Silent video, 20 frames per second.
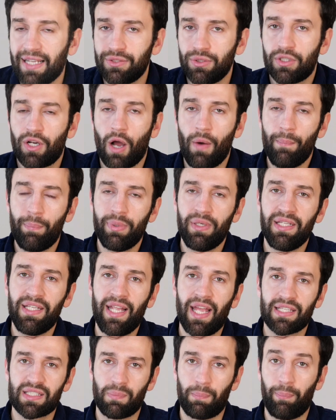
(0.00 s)
as your company
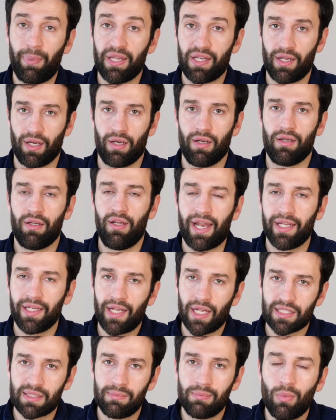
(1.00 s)
gets bigger and it
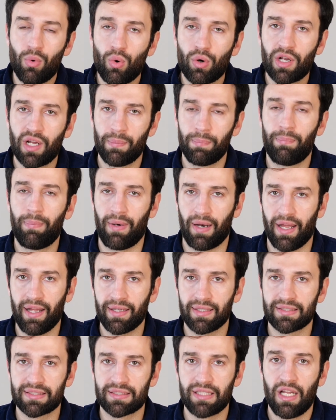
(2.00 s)
gets more
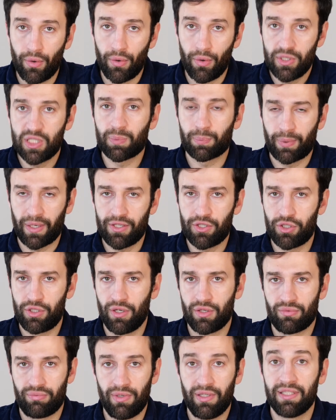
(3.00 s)
complex, those
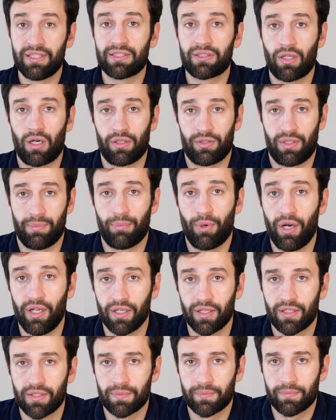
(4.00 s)
spreadsheets really start to break.